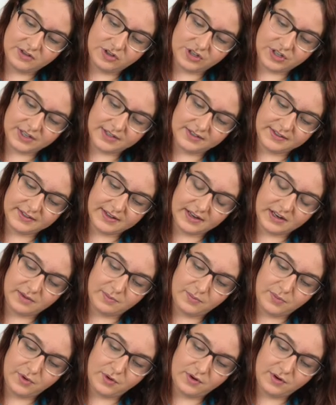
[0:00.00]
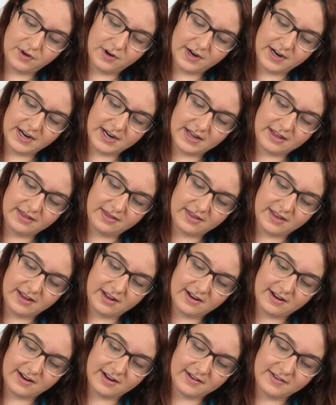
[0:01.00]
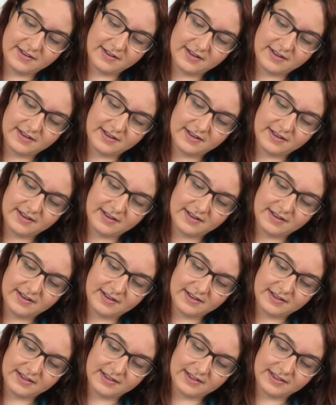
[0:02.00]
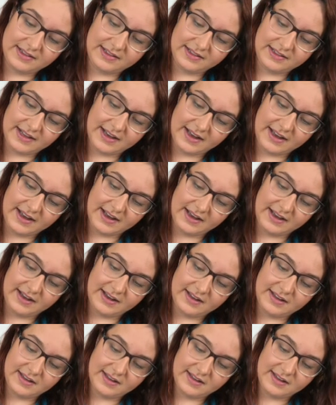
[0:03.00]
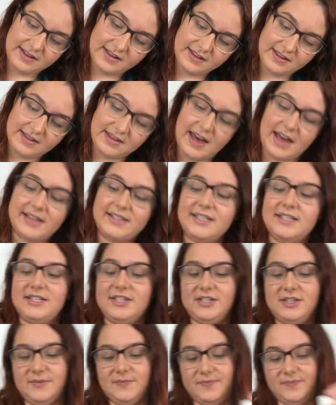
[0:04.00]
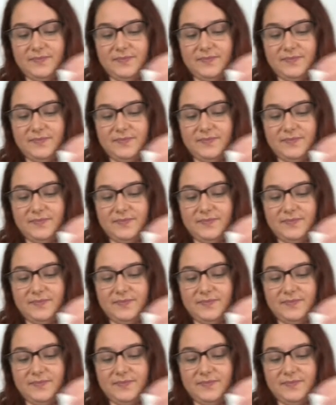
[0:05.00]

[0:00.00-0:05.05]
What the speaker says: Just going to pour it in there like that.